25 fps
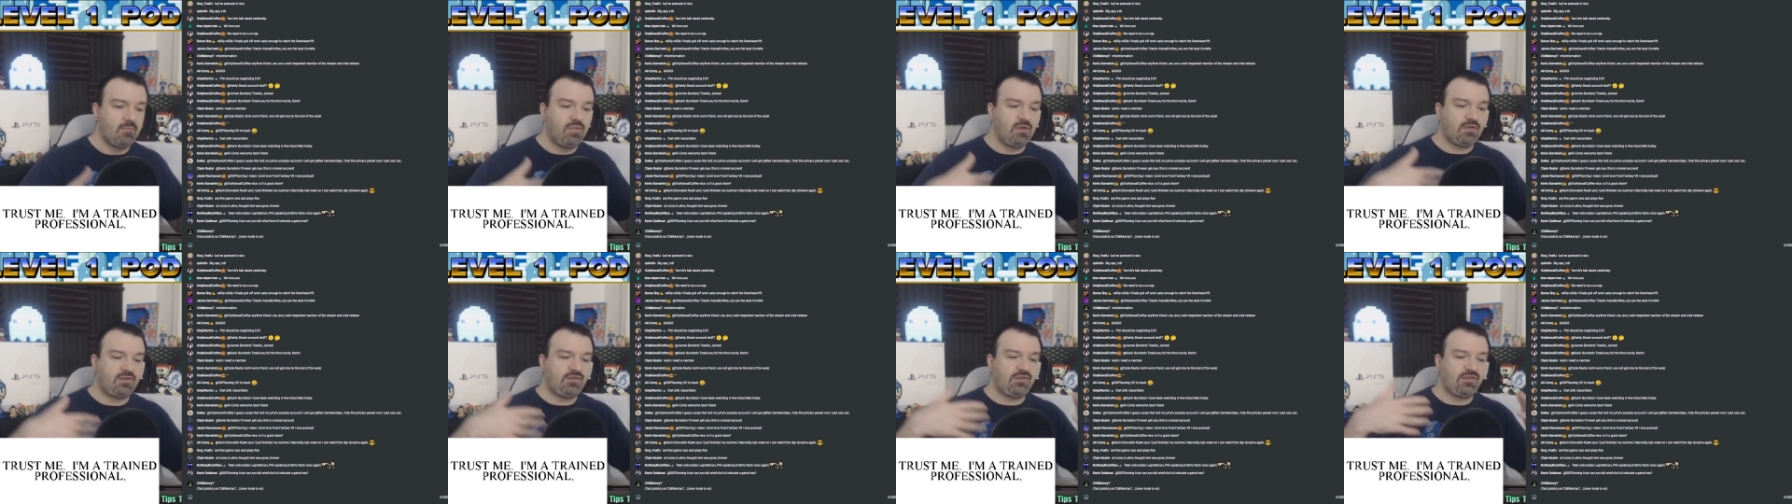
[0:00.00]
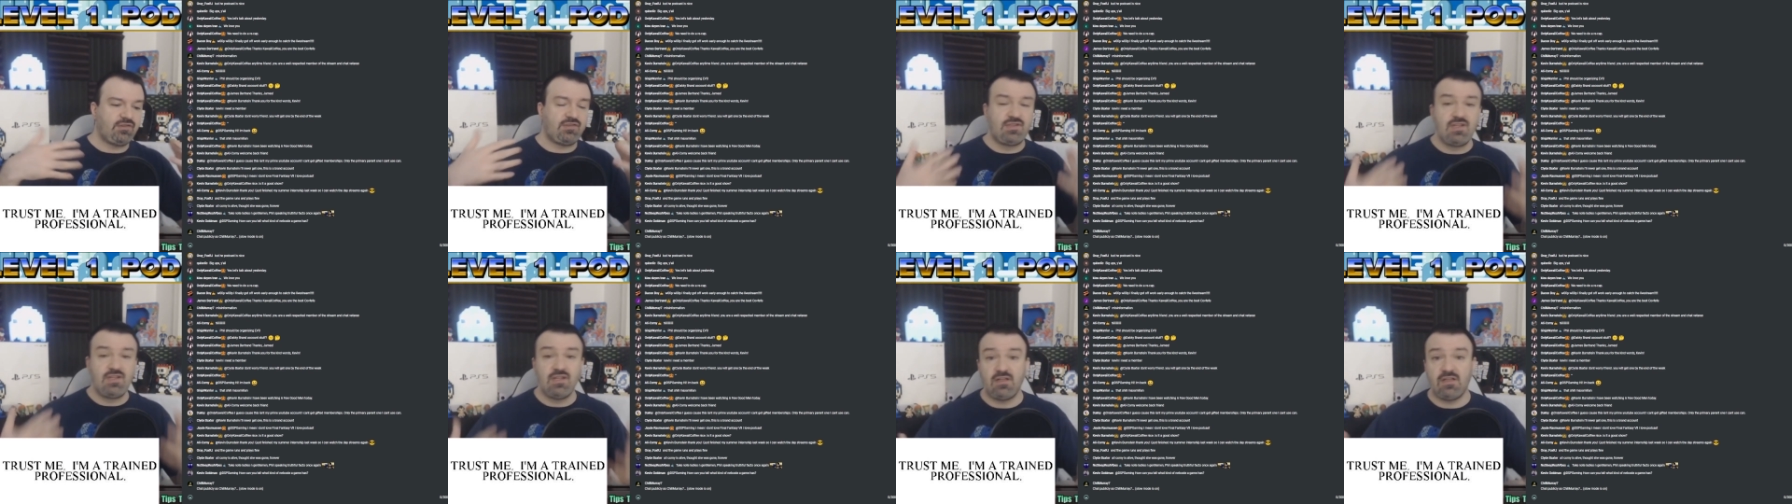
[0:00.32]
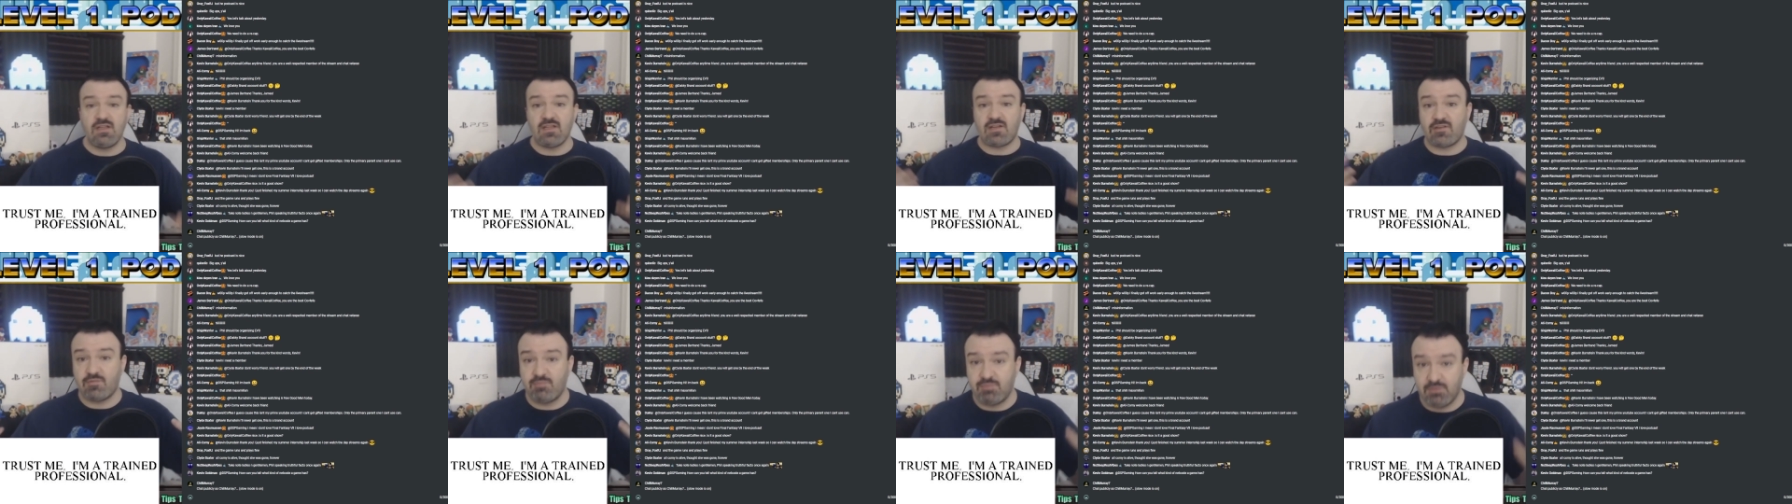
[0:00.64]
but
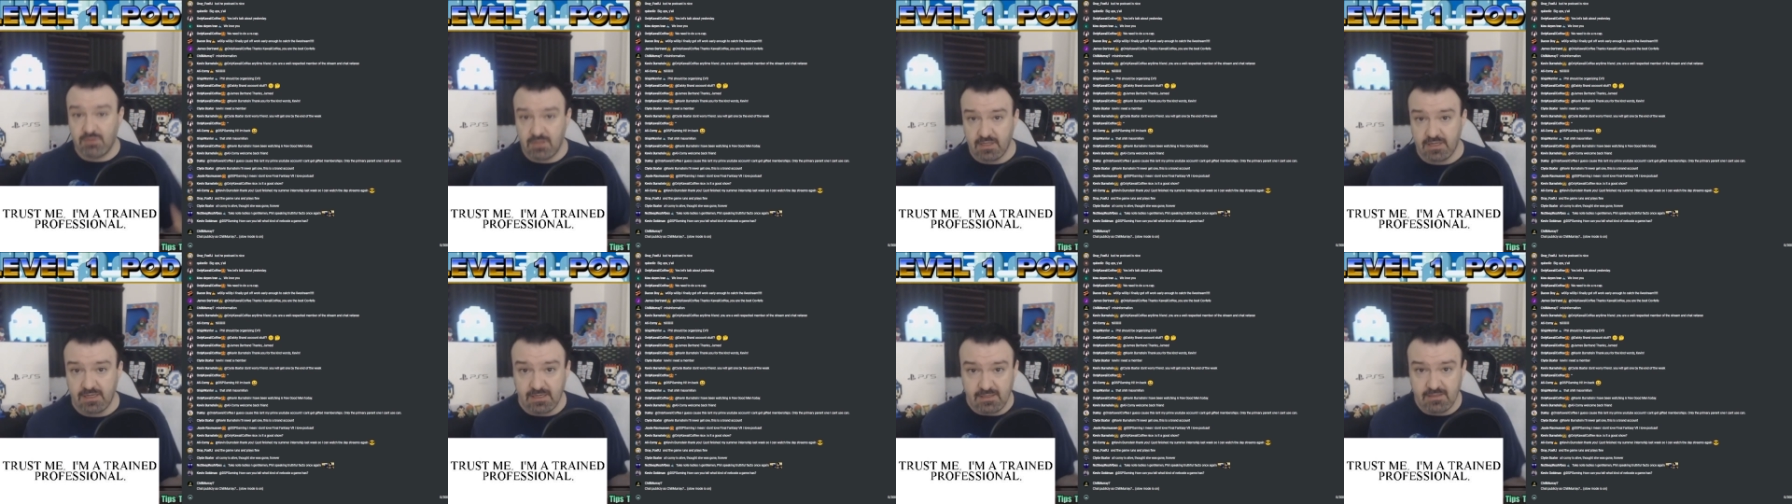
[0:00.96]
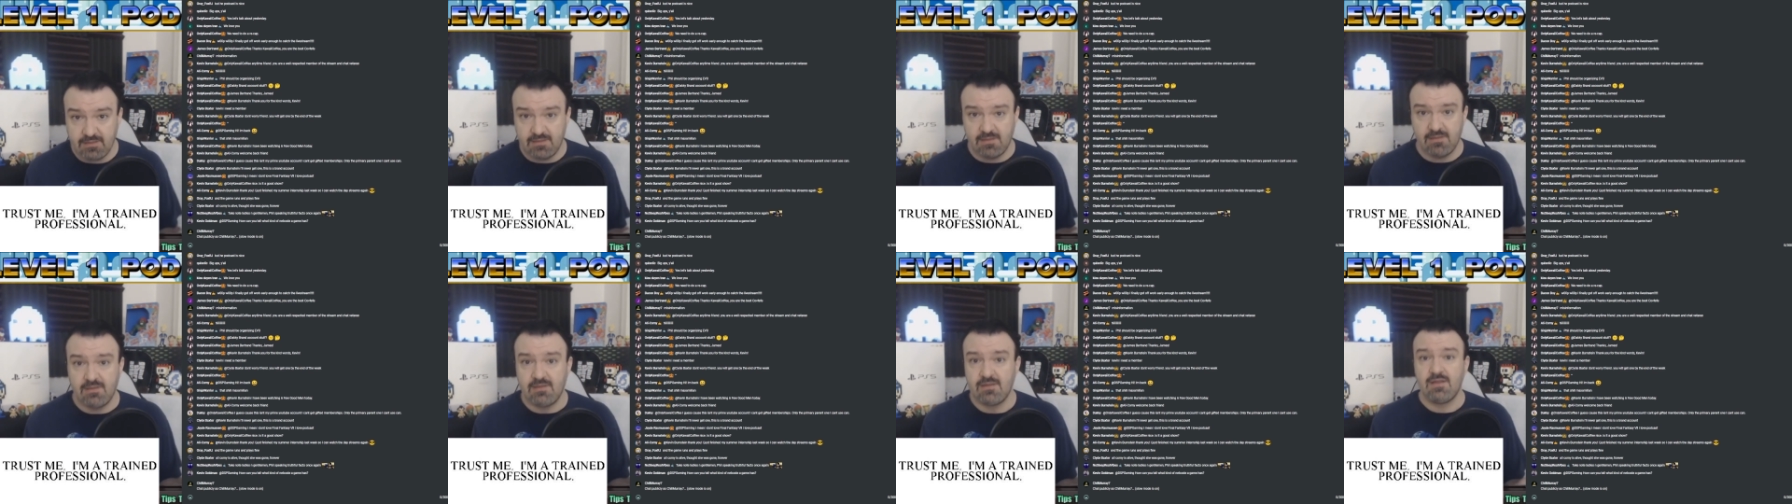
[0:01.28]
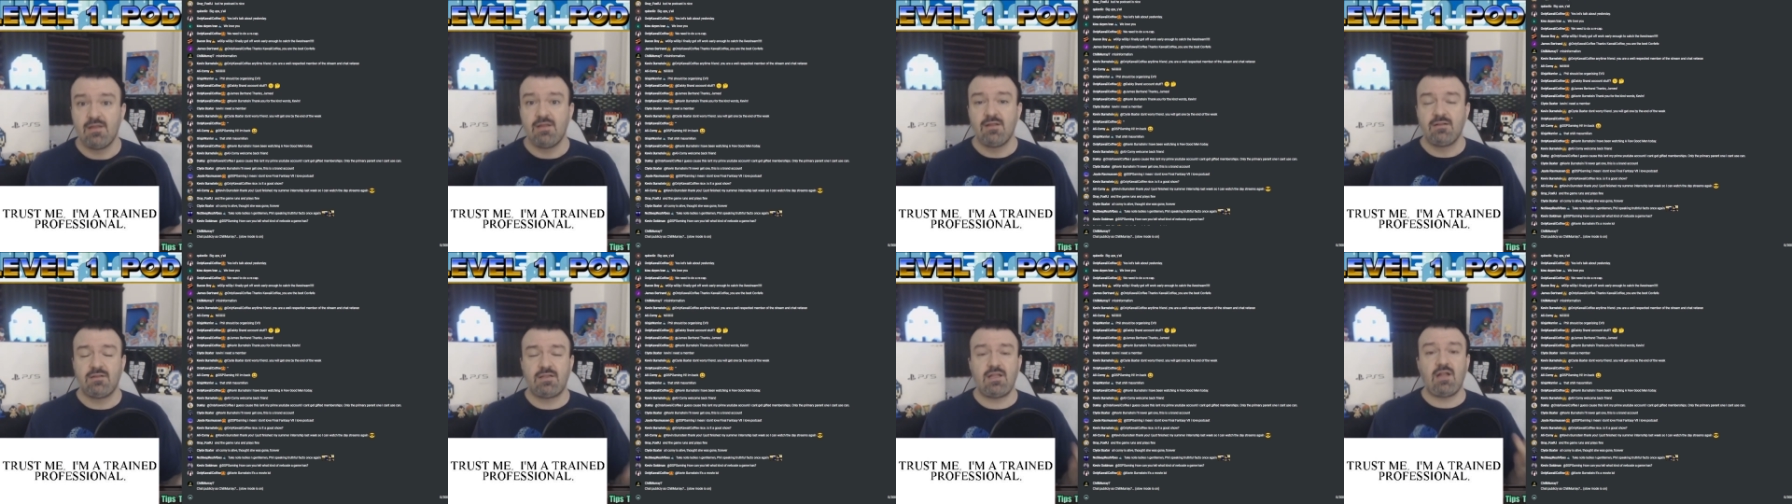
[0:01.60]
still explain
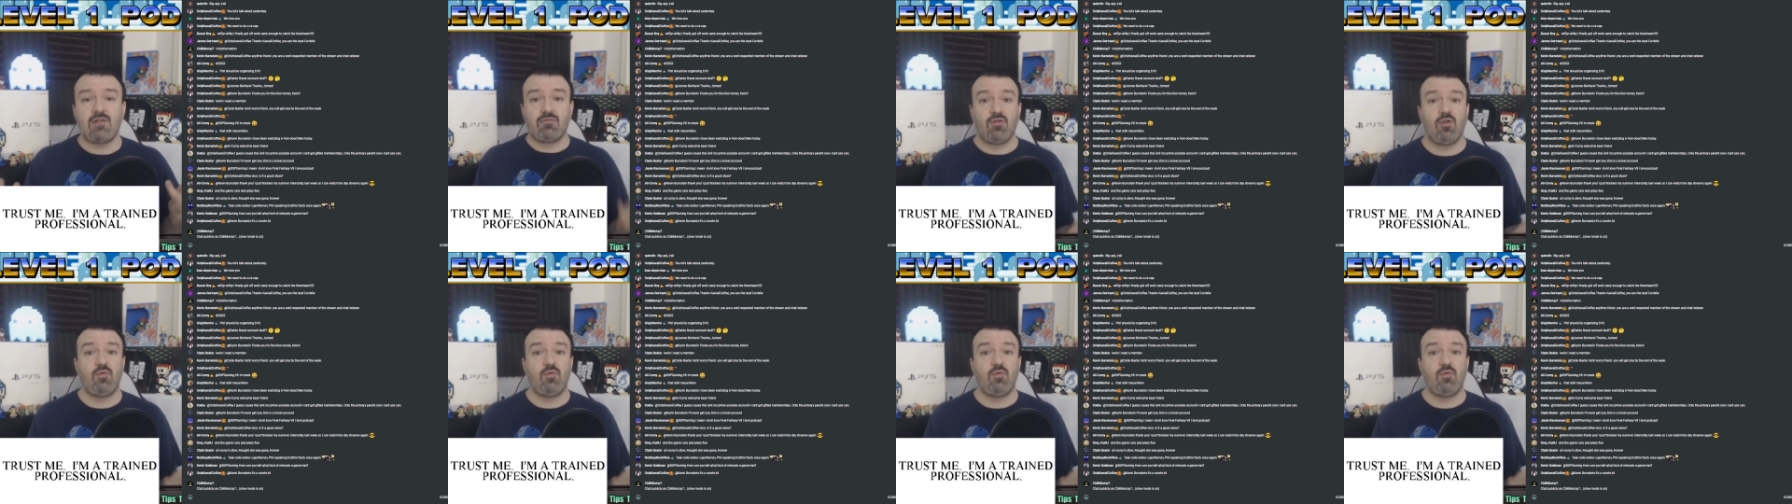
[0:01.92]
that